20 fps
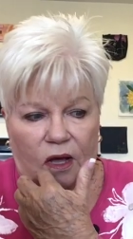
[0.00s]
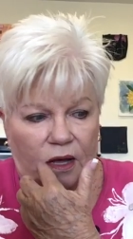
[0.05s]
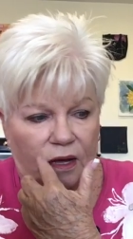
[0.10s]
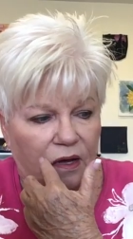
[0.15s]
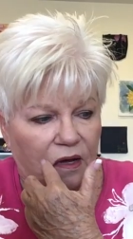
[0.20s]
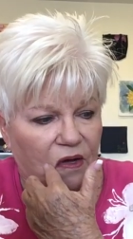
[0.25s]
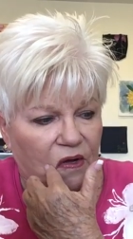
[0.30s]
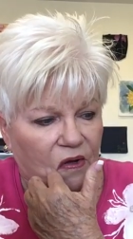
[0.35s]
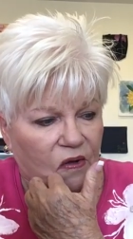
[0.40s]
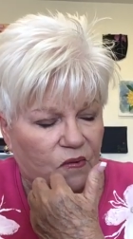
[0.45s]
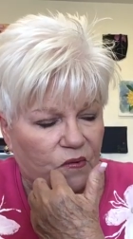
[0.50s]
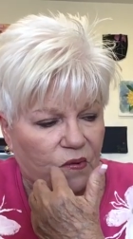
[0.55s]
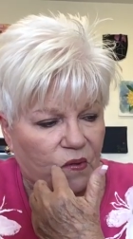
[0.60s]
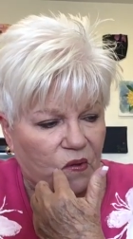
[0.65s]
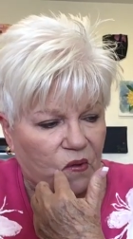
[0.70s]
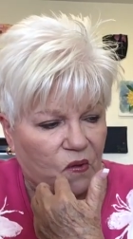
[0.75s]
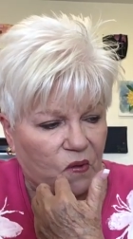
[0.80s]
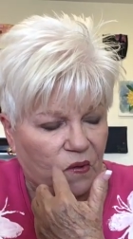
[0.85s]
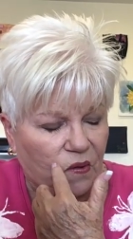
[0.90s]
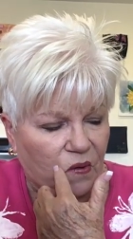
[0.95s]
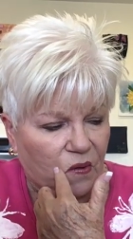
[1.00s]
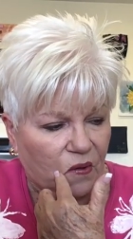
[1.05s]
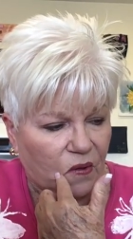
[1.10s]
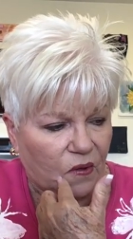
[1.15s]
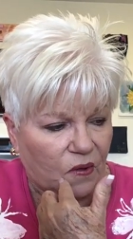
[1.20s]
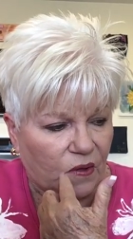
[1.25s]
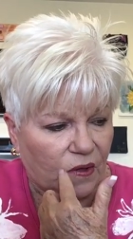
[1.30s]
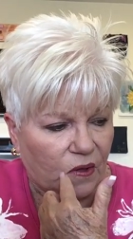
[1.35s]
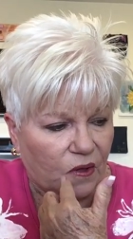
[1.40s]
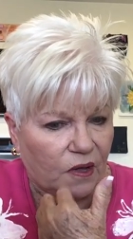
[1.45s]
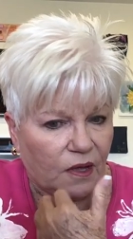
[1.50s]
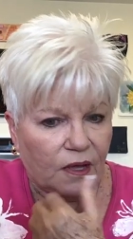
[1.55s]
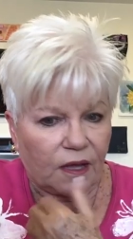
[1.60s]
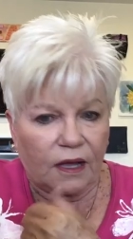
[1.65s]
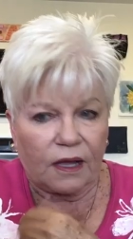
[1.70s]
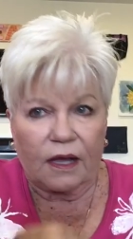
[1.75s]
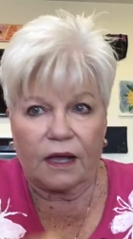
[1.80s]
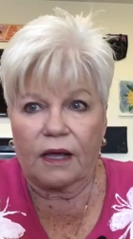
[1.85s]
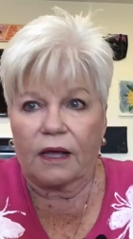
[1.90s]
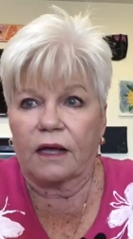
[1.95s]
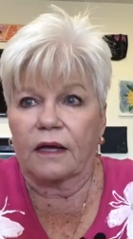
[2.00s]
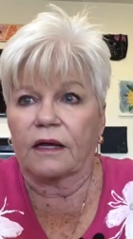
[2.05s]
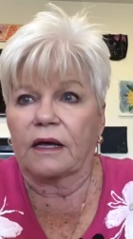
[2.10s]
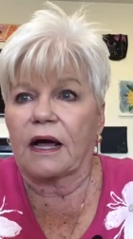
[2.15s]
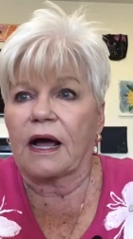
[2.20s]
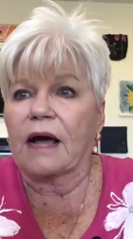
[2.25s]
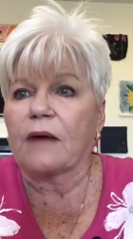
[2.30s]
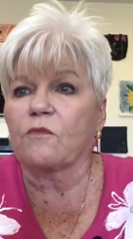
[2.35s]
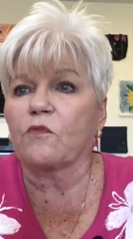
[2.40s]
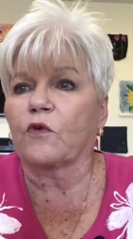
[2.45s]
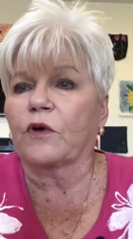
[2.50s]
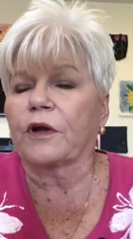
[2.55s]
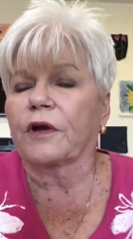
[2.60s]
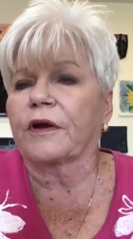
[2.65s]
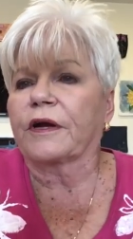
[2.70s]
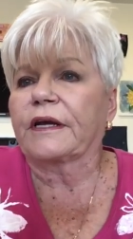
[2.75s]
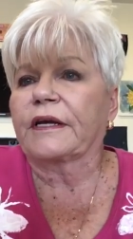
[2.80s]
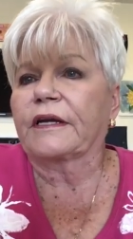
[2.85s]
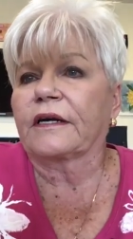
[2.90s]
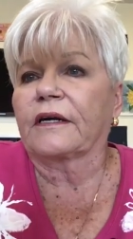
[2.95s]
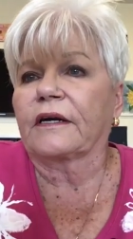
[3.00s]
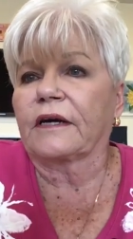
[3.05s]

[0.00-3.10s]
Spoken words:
I'm wearing